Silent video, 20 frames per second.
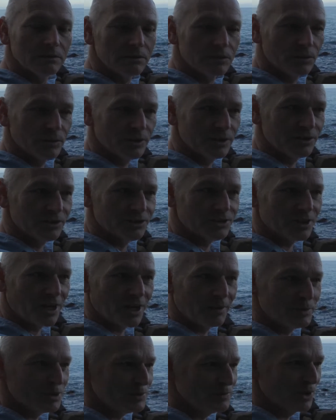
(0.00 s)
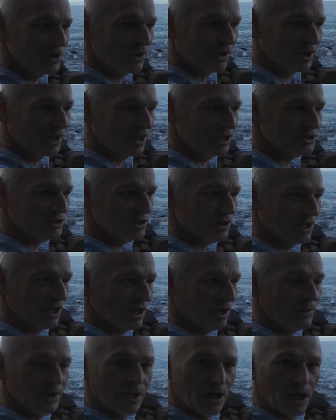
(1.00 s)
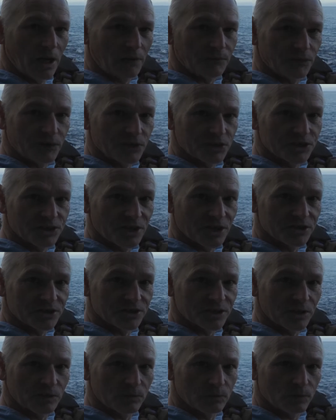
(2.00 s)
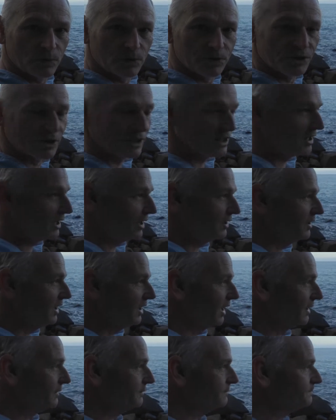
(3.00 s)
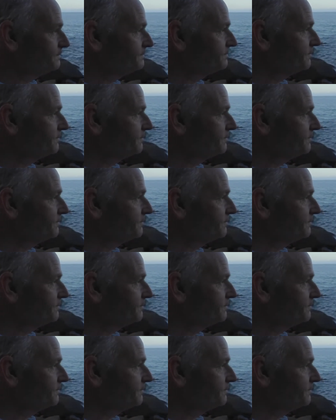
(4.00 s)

Doing the same as me, I guess. They're going out for the sunset, watch it go down.